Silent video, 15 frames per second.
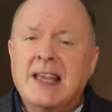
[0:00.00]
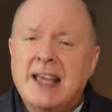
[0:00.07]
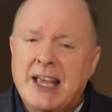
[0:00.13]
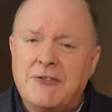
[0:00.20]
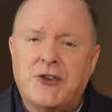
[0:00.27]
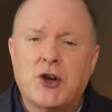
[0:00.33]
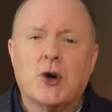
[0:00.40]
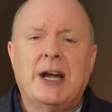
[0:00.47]

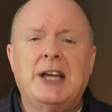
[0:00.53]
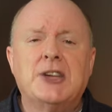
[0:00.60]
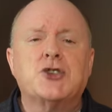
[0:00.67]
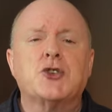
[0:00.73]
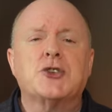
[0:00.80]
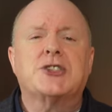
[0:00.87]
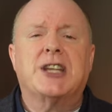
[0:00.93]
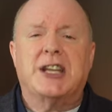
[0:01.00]
If you're
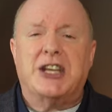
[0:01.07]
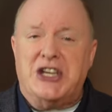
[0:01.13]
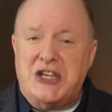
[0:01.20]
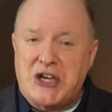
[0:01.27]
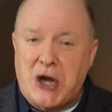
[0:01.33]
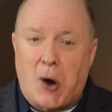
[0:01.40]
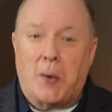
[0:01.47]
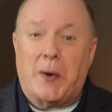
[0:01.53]
interested
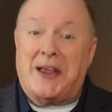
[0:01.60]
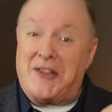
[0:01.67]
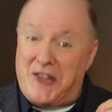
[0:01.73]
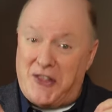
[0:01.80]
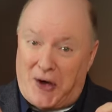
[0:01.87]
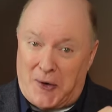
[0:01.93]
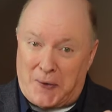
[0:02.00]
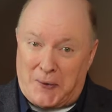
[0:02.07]
in knowing
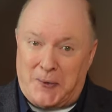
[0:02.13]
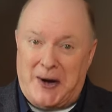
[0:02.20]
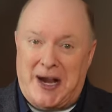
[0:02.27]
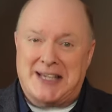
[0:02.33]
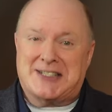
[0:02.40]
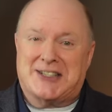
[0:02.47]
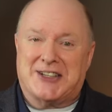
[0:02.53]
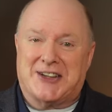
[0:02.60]
the
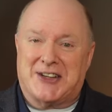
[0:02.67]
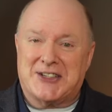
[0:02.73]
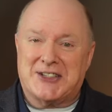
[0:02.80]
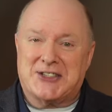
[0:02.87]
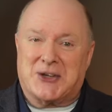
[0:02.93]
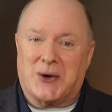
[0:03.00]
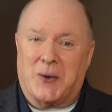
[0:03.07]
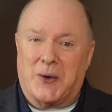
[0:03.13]
rest of the
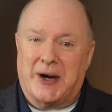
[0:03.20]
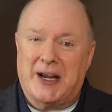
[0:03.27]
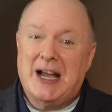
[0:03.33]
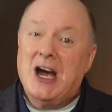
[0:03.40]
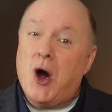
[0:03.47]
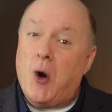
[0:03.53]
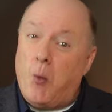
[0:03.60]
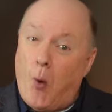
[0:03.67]
story,
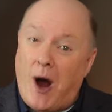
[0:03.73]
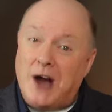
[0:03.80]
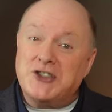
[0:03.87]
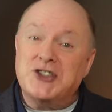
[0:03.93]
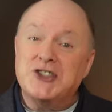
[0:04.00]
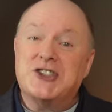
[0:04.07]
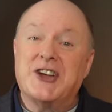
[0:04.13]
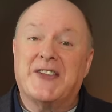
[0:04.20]

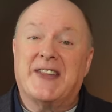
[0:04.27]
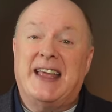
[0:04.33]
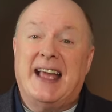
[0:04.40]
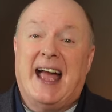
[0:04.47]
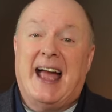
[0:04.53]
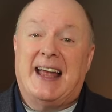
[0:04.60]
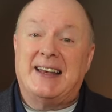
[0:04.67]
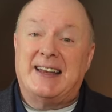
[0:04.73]
watch until the
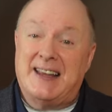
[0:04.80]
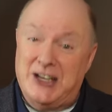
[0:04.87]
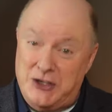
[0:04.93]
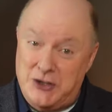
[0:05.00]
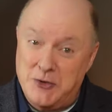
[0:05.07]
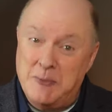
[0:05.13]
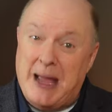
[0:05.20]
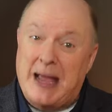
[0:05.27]
end.
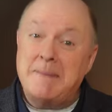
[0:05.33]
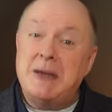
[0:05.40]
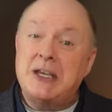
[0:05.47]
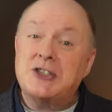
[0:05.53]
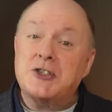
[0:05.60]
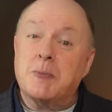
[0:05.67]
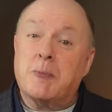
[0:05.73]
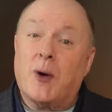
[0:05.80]
You may be
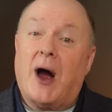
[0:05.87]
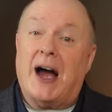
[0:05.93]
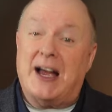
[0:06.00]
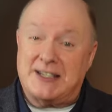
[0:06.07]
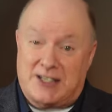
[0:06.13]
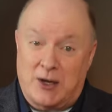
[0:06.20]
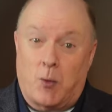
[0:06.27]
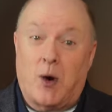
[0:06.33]

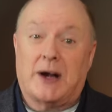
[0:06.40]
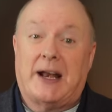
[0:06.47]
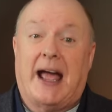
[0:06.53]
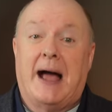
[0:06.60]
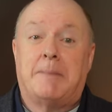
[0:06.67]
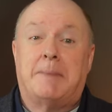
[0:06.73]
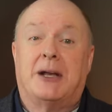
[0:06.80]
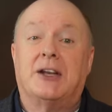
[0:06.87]
surprised at what
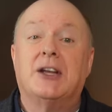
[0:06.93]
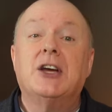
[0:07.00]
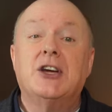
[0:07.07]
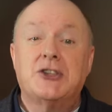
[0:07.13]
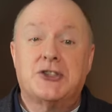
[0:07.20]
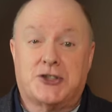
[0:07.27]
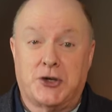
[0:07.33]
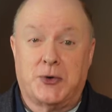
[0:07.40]
happened
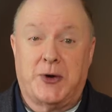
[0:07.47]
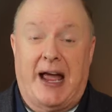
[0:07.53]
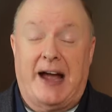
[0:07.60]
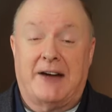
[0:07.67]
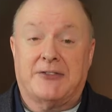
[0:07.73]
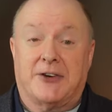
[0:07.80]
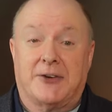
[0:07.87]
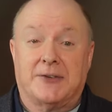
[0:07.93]
soon
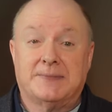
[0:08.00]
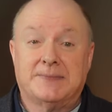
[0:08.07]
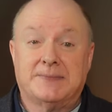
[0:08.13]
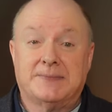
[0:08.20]
after.